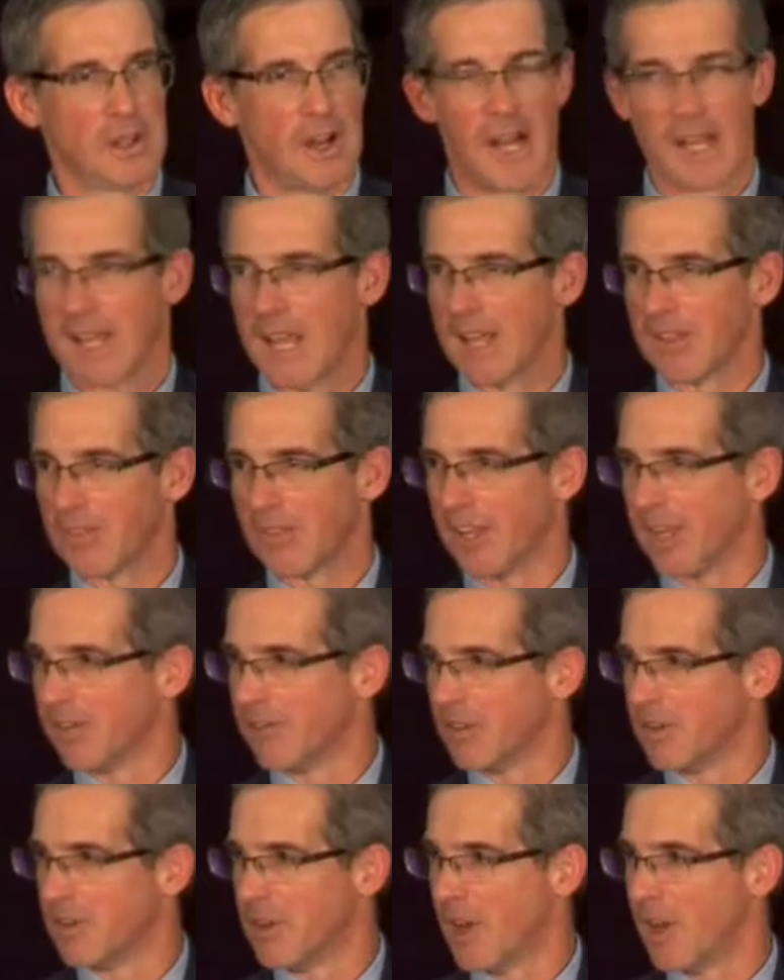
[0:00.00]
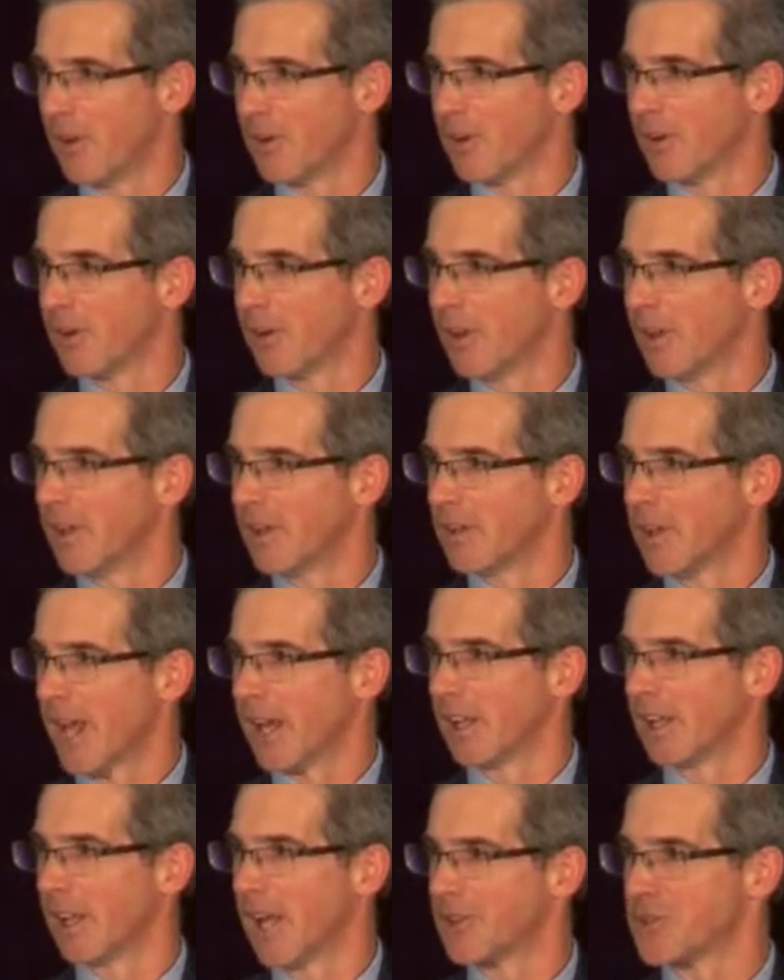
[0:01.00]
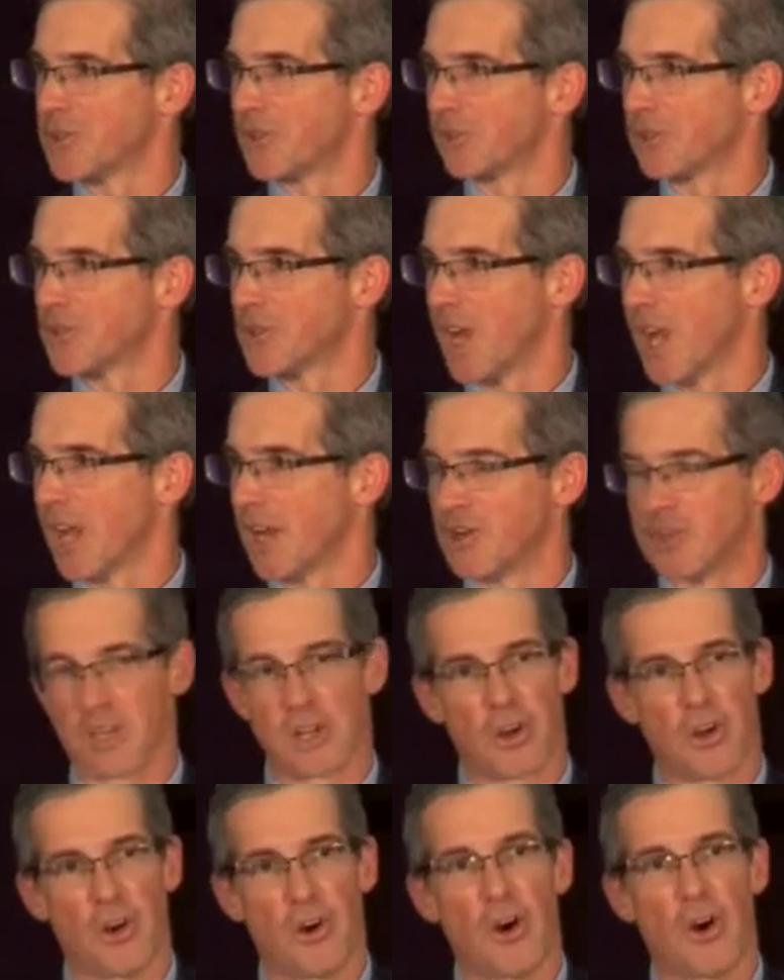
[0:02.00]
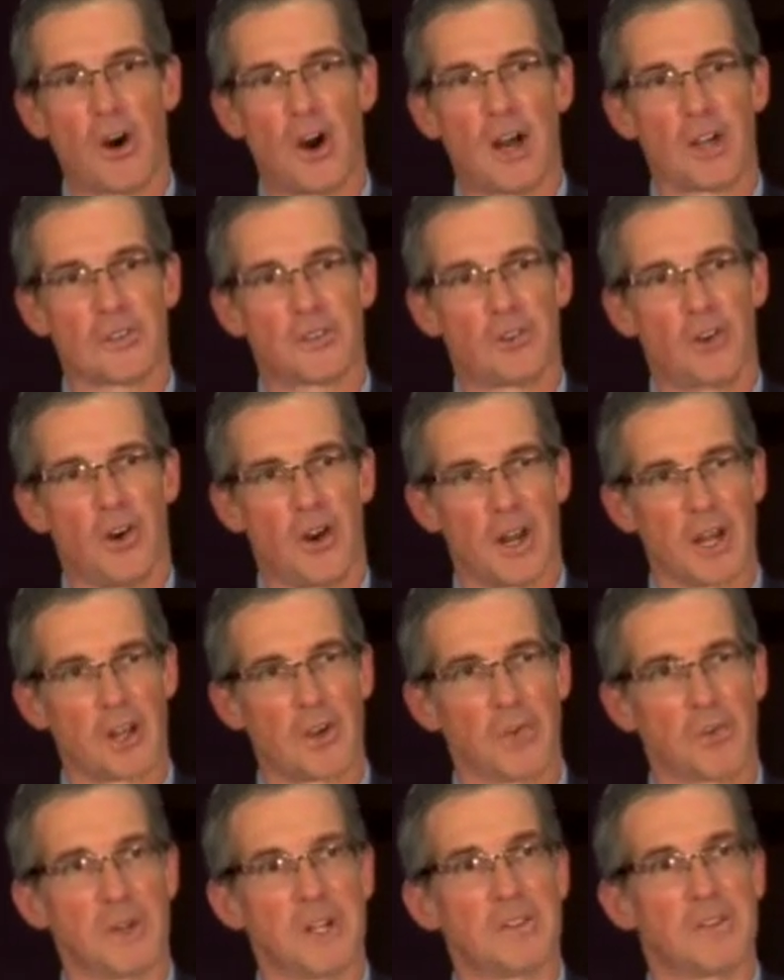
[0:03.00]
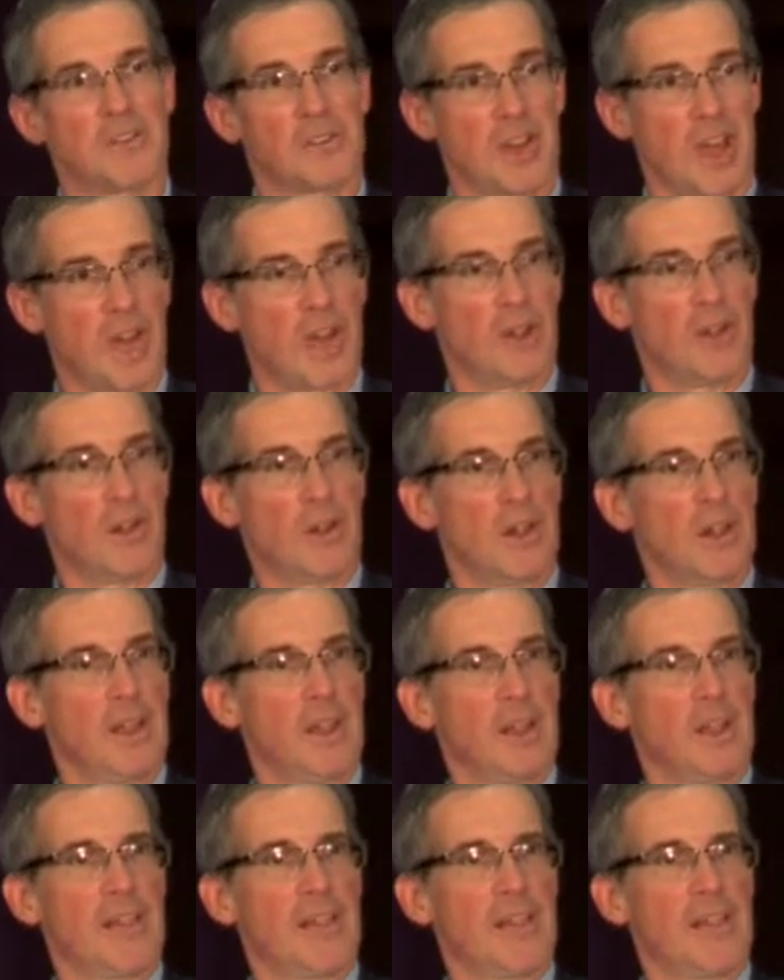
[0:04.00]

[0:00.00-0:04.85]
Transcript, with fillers: I can't think of another technological change in cost on a grid scale